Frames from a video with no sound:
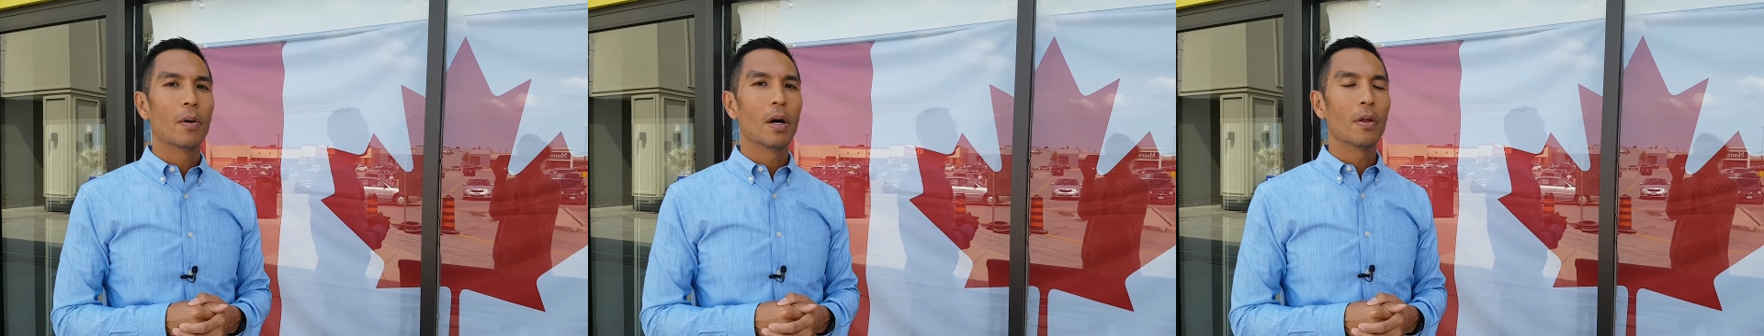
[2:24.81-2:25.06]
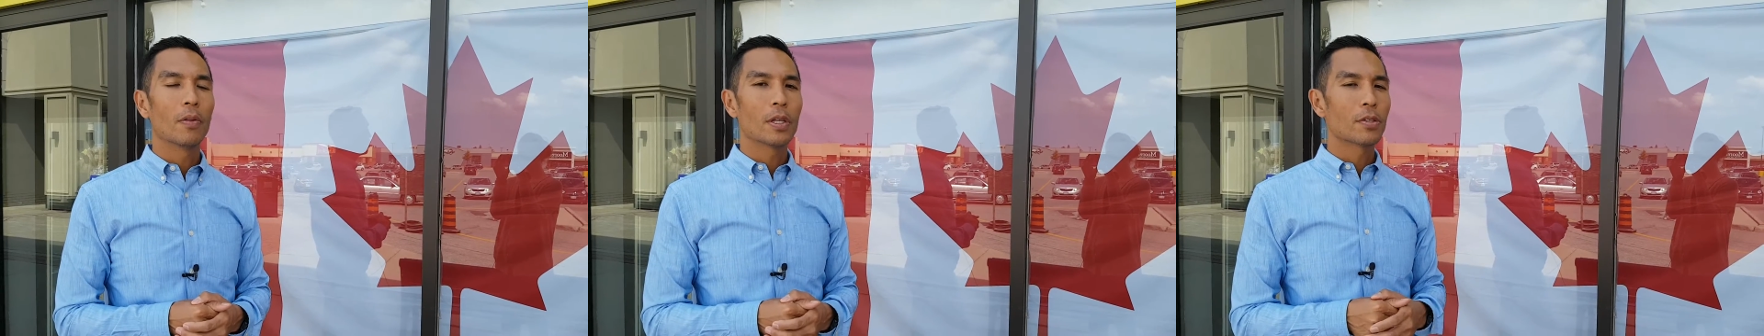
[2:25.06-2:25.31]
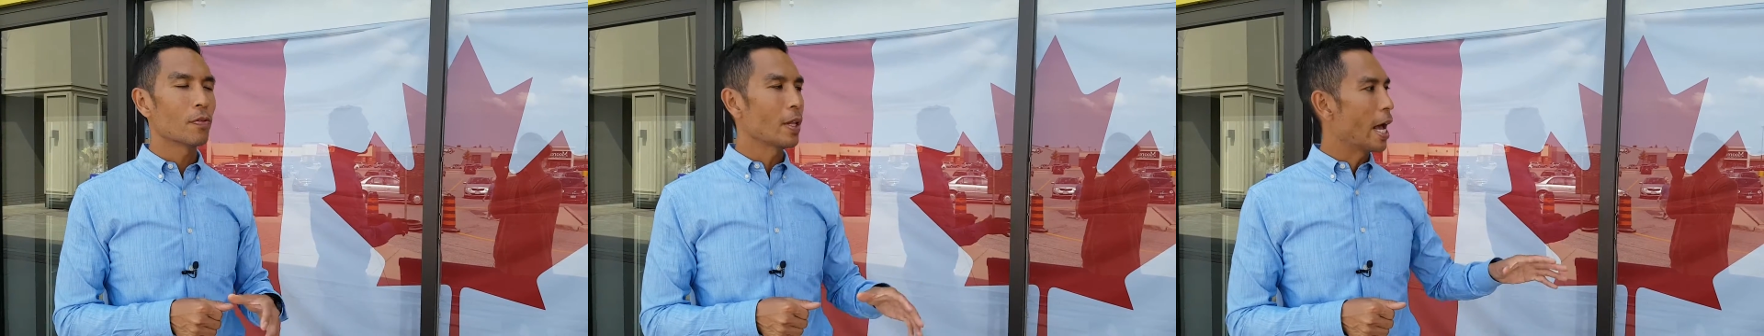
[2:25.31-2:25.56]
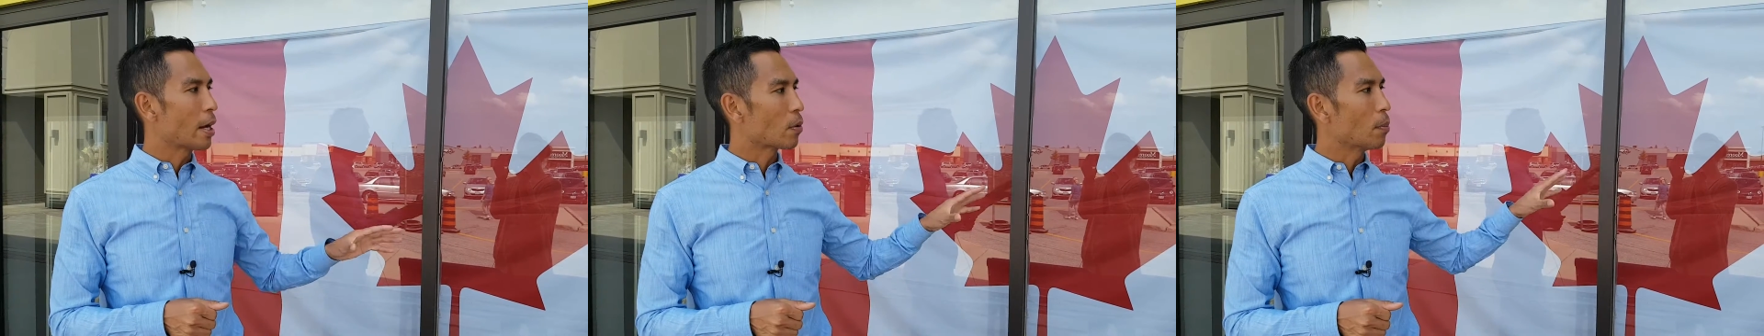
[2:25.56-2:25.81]
Well, this
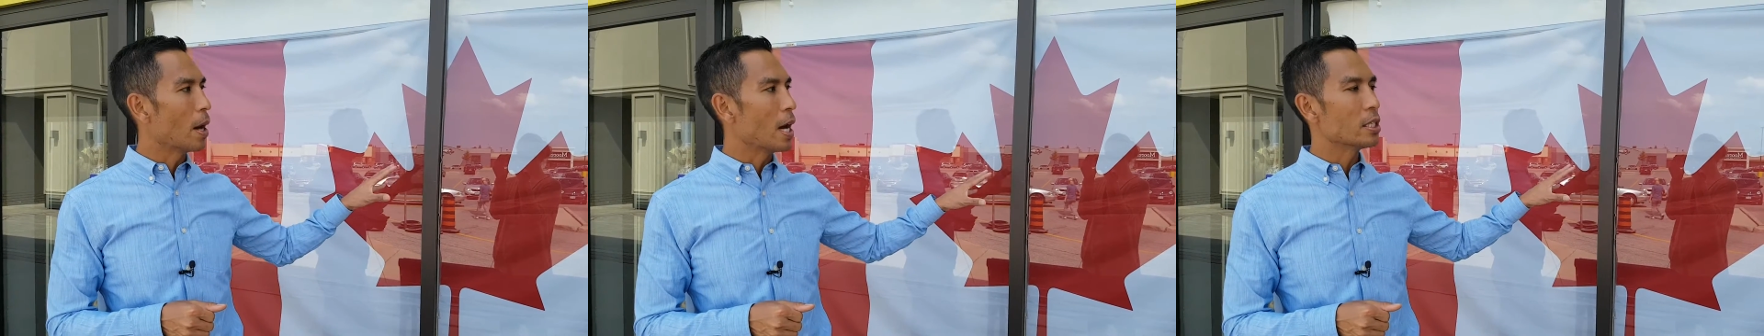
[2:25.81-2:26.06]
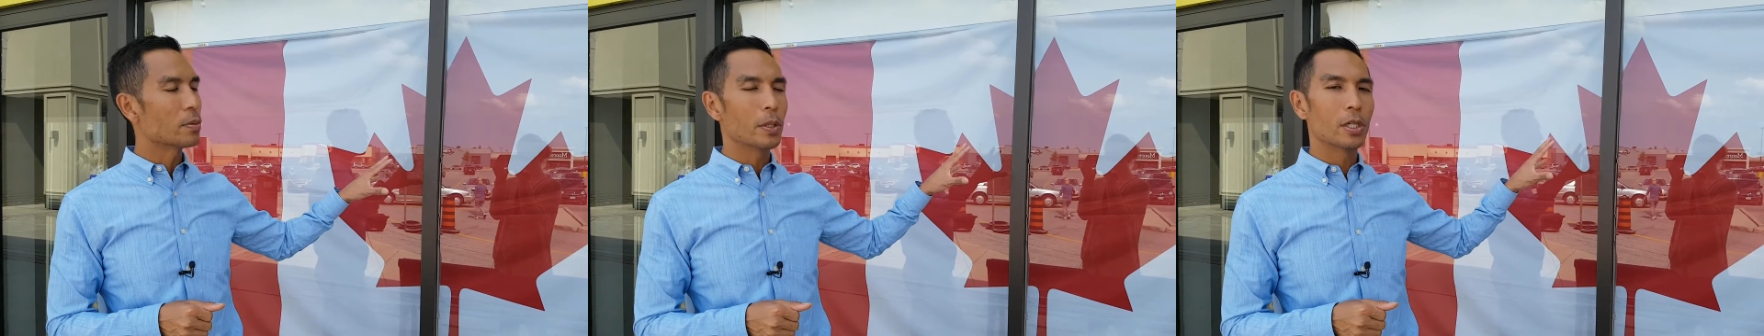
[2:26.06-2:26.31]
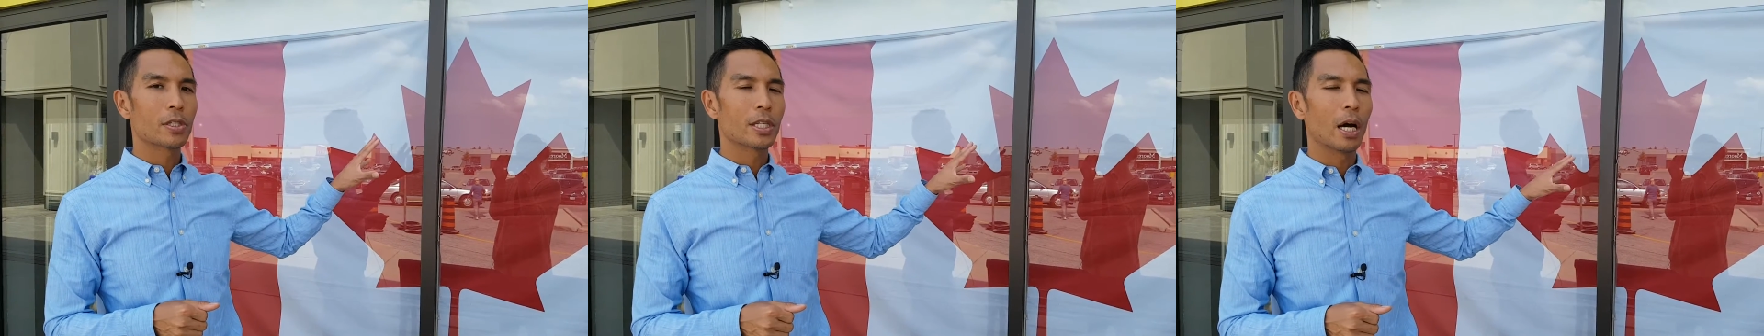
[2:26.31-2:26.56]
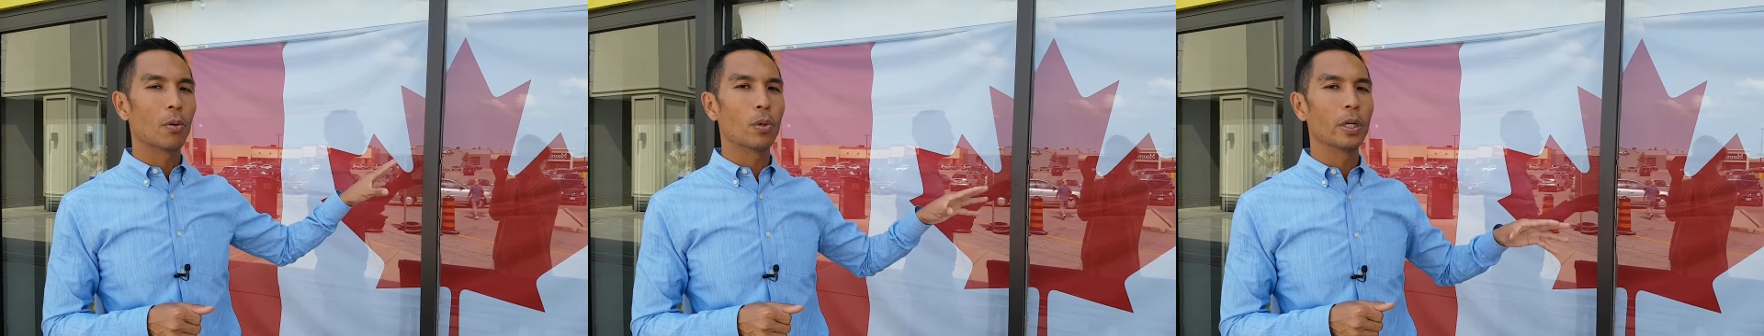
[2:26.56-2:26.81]
flag reminds me
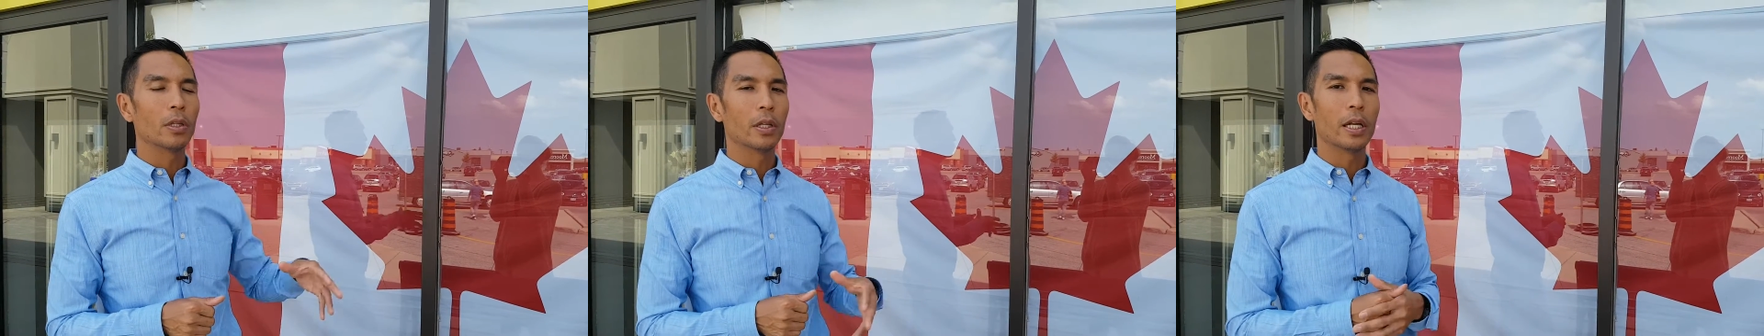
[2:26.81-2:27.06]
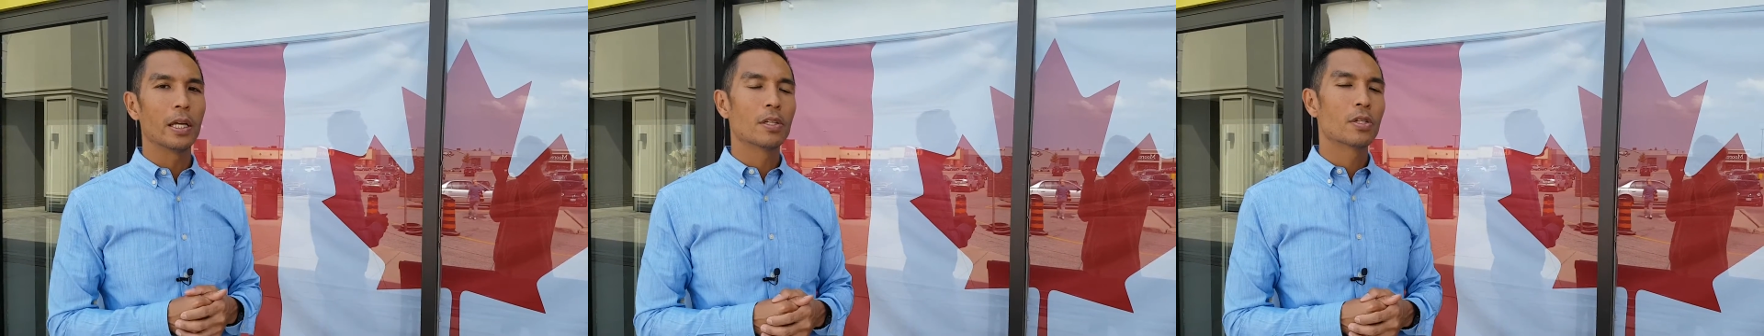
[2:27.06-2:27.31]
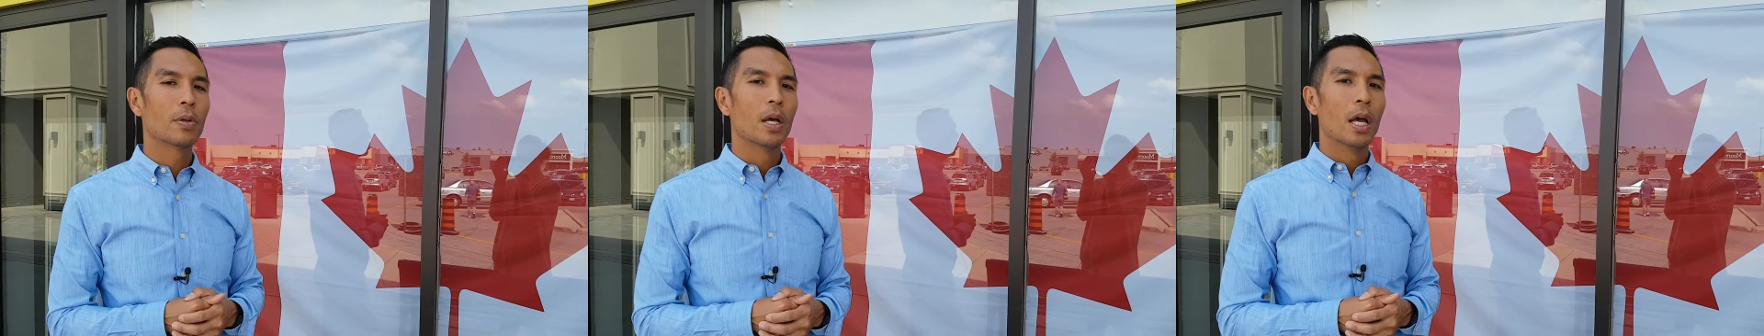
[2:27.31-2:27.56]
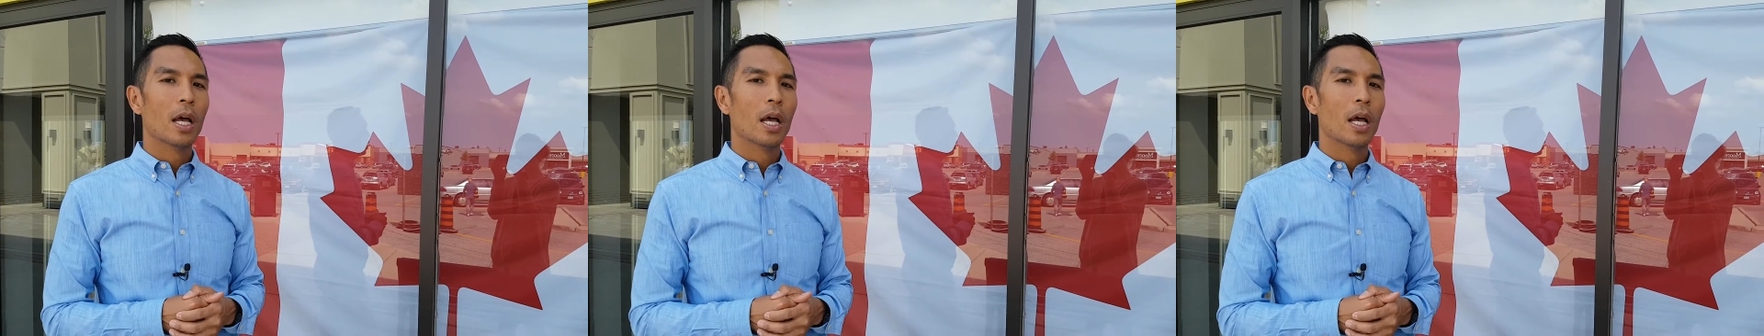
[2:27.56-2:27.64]
just how real it is,